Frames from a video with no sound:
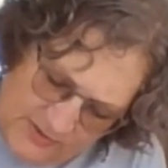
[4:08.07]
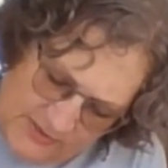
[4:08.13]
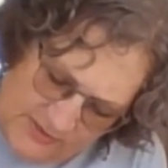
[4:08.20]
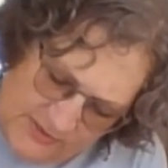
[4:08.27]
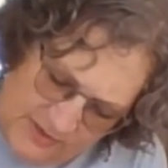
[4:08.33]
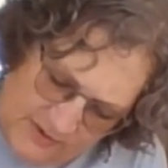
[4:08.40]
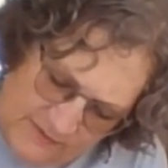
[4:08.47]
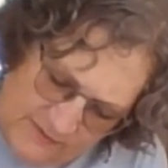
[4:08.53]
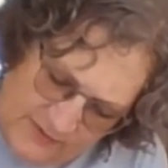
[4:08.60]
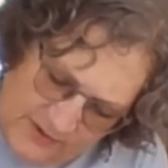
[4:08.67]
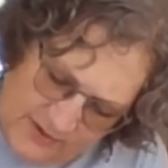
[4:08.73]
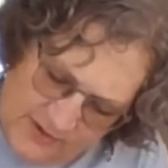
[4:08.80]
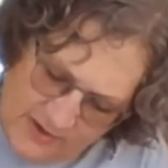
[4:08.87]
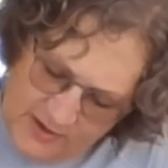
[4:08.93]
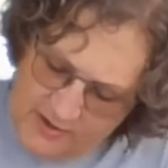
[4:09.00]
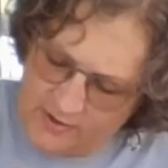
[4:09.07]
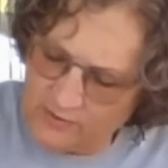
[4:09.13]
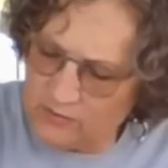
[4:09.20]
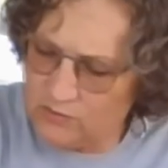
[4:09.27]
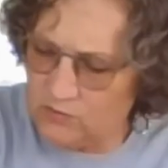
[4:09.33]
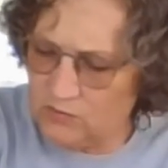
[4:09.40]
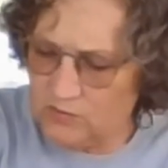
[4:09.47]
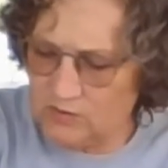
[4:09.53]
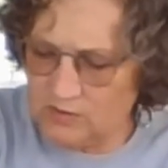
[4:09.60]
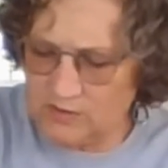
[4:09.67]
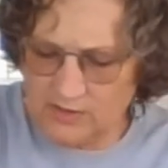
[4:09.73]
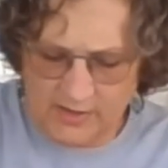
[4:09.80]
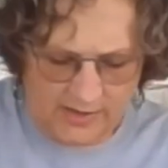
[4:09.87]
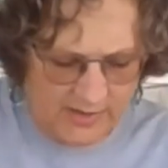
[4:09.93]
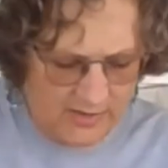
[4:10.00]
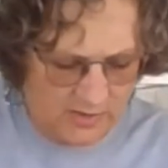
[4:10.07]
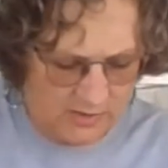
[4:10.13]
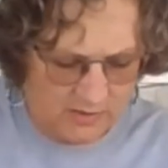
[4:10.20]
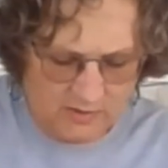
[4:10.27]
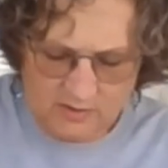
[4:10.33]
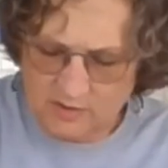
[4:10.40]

the stuff that I don't like,